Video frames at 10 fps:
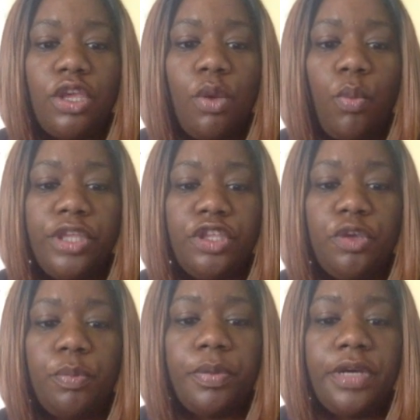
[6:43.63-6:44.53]
when
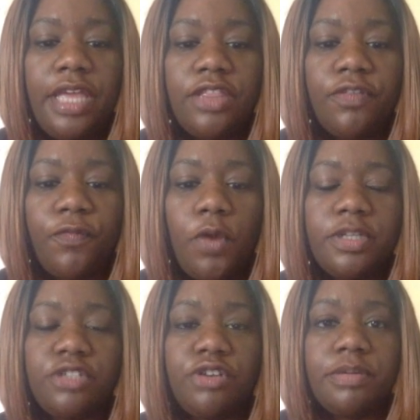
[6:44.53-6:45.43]
you put in the form
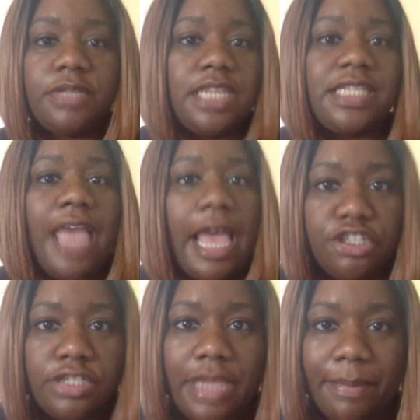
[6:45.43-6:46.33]
description, it's add your
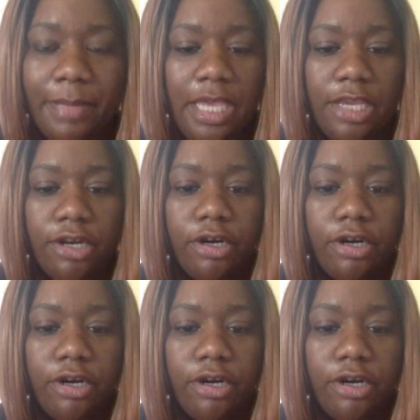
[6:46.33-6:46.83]
topic here.